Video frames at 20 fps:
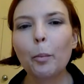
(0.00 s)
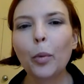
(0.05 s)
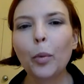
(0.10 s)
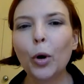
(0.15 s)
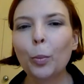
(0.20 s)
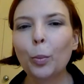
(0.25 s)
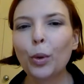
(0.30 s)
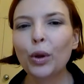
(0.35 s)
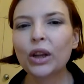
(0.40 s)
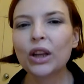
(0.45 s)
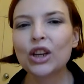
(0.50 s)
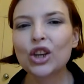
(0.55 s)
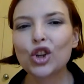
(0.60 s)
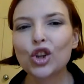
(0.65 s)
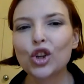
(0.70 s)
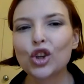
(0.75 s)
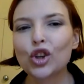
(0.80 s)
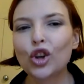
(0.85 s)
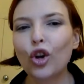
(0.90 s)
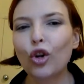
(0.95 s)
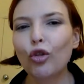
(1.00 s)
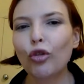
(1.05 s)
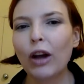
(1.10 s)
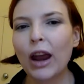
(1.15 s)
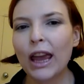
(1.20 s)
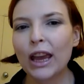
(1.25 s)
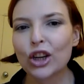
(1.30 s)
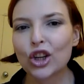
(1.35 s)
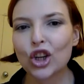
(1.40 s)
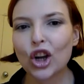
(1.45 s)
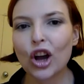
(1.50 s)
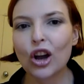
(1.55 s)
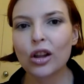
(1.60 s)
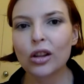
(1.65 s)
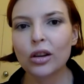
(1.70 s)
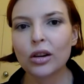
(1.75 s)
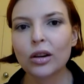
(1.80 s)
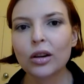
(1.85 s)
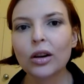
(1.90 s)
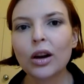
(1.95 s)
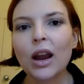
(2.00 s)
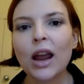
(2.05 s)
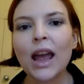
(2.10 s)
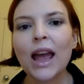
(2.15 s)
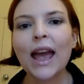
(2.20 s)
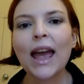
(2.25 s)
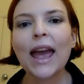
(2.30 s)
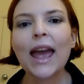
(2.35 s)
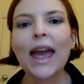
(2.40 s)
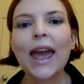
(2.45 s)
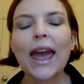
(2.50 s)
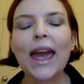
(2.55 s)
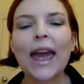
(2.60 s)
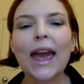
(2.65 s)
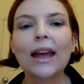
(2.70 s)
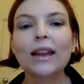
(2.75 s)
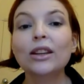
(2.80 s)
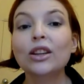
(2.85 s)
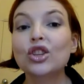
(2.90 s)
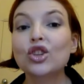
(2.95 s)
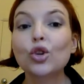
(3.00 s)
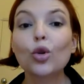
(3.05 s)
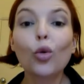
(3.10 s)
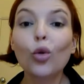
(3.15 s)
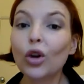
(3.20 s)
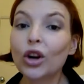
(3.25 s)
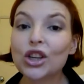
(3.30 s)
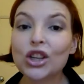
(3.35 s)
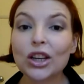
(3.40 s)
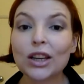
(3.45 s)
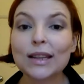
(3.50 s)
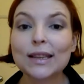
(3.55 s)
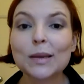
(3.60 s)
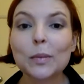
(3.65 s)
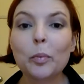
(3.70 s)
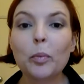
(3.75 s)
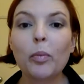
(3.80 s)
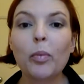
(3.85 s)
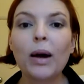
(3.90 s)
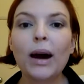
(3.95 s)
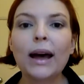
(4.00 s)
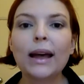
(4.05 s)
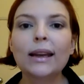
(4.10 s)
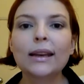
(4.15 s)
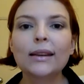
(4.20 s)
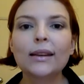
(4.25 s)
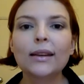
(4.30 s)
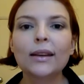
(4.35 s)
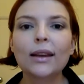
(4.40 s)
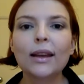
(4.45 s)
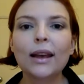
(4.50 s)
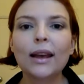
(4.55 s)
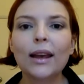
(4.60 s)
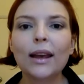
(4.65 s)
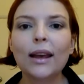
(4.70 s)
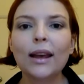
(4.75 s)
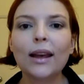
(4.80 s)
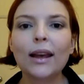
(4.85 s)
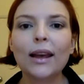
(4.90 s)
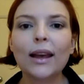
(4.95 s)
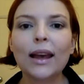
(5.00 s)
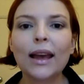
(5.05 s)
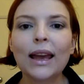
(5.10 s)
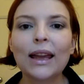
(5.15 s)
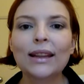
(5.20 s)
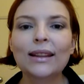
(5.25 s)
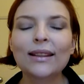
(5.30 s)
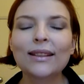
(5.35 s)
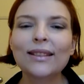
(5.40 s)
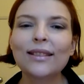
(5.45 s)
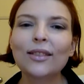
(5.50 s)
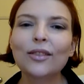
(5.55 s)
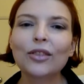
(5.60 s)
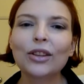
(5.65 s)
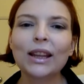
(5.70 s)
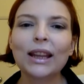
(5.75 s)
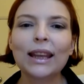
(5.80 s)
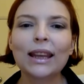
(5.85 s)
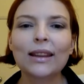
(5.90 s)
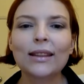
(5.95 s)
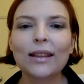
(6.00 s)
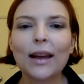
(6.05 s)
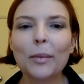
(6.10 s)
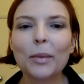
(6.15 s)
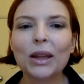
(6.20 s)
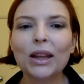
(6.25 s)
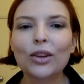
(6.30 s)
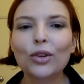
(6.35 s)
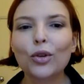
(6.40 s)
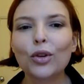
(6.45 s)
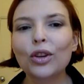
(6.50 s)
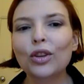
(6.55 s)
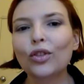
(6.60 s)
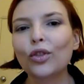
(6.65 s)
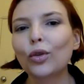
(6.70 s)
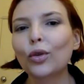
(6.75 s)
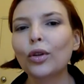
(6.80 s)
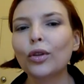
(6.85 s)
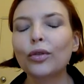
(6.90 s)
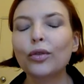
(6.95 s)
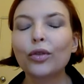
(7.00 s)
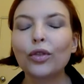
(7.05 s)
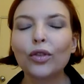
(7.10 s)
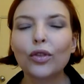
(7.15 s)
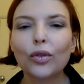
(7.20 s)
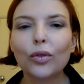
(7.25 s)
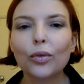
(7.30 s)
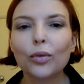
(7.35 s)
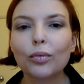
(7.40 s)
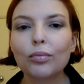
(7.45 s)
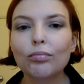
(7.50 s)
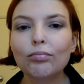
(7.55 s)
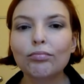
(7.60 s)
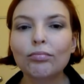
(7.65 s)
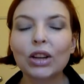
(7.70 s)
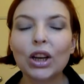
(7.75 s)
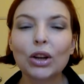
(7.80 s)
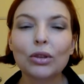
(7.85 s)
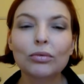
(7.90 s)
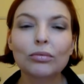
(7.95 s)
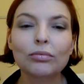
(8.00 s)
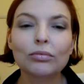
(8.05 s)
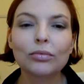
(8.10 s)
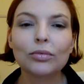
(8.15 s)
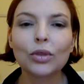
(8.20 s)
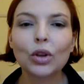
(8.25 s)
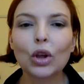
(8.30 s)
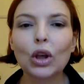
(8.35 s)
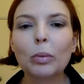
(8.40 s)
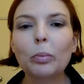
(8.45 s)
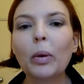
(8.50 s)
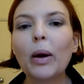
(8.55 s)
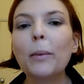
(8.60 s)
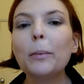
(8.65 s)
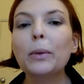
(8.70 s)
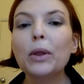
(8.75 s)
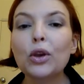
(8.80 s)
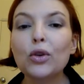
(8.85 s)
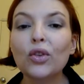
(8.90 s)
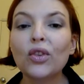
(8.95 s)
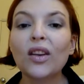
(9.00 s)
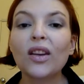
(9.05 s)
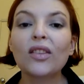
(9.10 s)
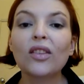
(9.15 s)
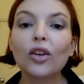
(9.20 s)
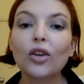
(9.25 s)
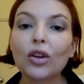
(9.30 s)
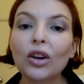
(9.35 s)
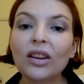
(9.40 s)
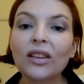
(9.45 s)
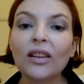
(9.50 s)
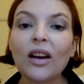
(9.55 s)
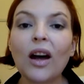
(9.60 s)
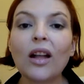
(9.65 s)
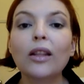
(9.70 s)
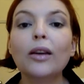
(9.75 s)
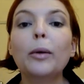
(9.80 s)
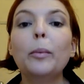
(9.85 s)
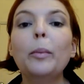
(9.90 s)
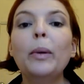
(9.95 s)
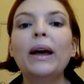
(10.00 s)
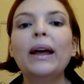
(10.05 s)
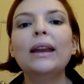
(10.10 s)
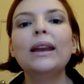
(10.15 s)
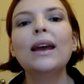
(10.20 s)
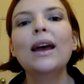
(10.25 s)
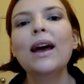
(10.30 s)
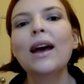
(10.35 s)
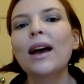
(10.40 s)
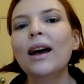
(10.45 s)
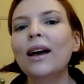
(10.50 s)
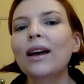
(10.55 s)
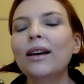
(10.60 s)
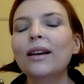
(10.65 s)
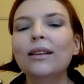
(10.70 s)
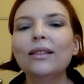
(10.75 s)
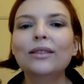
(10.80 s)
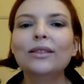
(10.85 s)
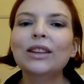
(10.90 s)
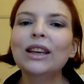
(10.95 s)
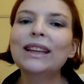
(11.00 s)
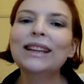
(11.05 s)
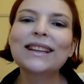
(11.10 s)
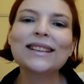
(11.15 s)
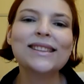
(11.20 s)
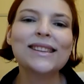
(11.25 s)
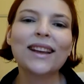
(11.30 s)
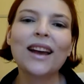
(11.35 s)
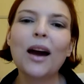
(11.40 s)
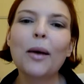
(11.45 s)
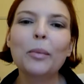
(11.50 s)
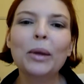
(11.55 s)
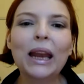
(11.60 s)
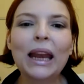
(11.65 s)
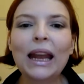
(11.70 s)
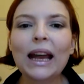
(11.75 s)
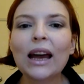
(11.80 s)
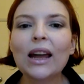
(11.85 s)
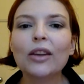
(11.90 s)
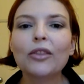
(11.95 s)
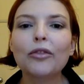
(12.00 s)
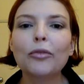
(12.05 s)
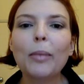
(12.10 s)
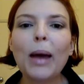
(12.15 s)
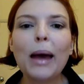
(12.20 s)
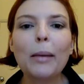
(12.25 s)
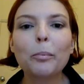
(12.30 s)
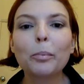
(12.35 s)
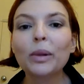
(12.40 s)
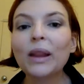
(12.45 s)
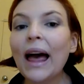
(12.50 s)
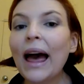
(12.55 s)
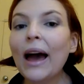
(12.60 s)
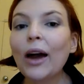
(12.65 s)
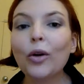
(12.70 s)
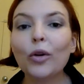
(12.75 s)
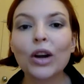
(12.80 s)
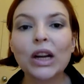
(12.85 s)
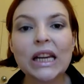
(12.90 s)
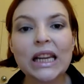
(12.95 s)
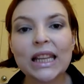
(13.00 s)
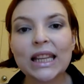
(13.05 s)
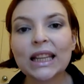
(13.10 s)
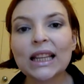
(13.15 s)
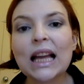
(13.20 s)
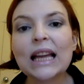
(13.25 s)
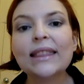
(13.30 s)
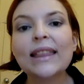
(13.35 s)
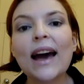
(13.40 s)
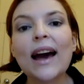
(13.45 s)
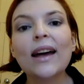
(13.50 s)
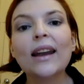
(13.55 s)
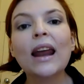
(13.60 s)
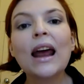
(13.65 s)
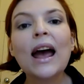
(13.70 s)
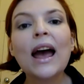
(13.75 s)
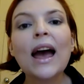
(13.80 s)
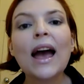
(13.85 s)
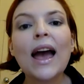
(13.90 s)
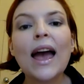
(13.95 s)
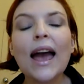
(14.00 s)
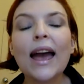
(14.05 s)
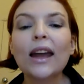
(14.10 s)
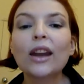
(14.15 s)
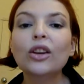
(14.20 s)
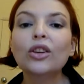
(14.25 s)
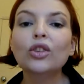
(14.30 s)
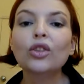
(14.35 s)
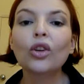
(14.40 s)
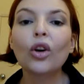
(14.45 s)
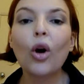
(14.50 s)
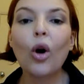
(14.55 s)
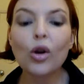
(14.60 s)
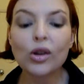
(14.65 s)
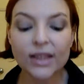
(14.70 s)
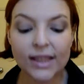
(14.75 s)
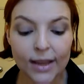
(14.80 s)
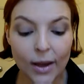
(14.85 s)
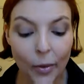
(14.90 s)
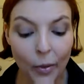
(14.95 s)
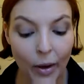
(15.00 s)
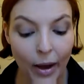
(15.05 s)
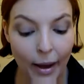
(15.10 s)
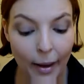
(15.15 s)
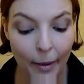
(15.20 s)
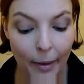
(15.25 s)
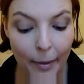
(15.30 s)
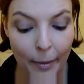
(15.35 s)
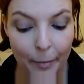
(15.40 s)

purplish grayish color, and it's gorgeous, but it doesn't really, I mean, you can sort of, you know, you can probably use it as a crease color, but it doesn't come in any kind of matte black or anything like that. And also